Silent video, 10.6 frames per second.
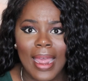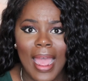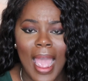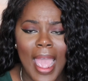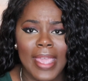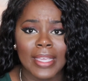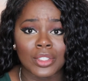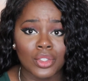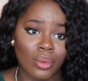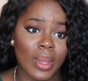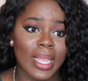I
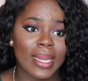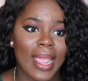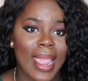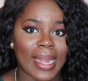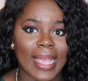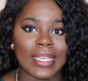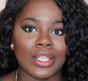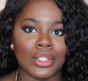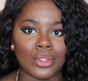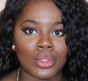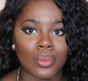enjoyed and I
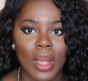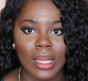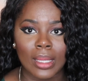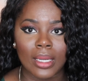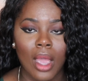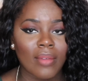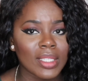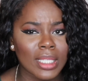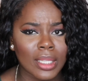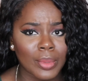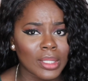could do well in.
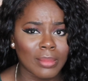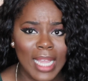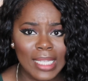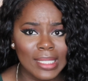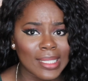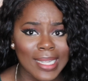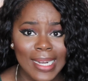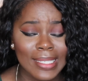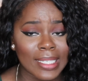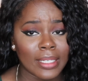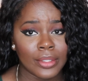Obviously, there were some classes that I
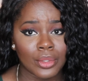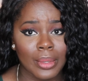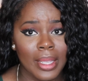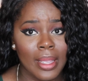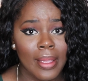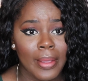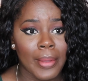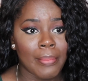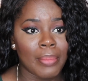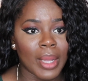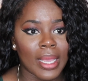didn't enjoy,
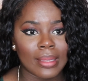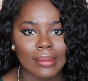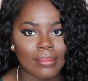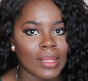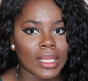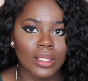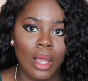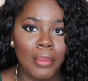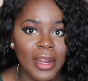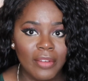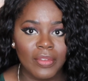but it's all
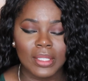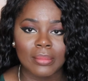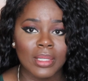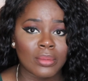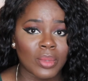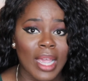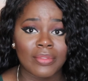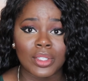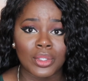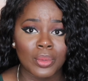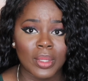part of it. Sometimes we have to
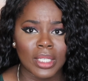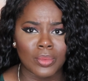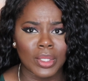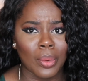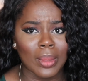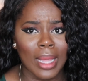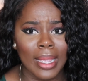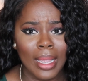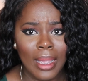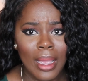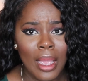do things we don't like.